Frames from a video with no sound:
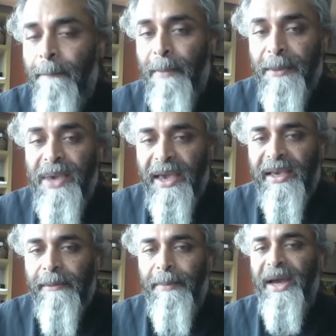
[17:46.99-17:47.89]
maybe I
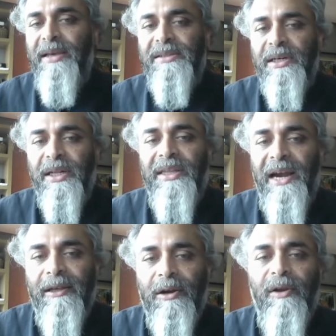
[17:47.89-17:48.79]
can buy a certain
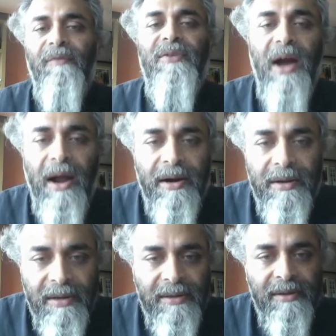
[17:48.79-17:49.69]
category of
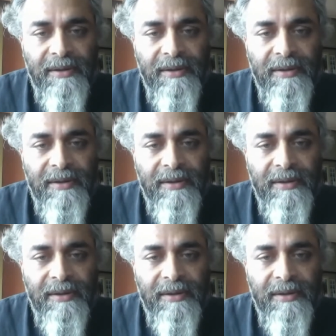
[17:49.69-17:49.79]
car.